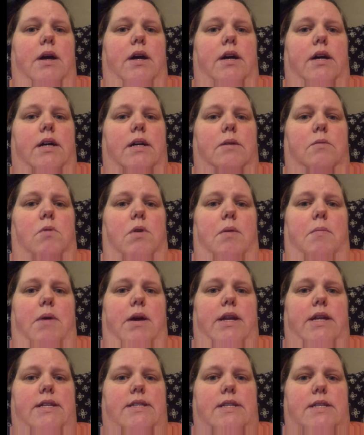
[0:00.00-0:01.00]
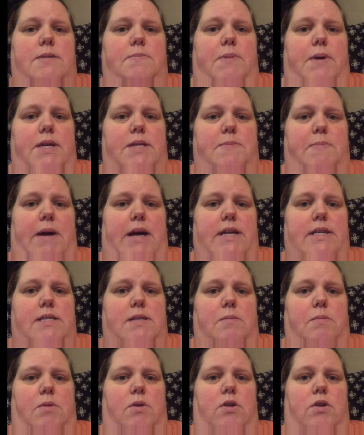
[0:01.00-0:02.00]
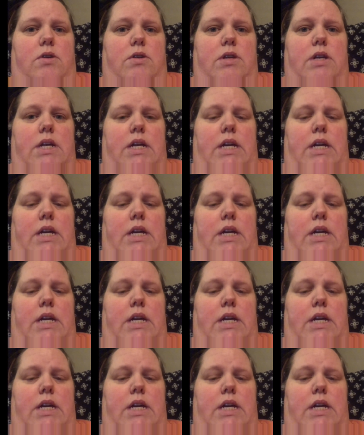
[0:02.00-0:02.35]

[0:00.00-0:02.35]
One of my nieces plays basketball,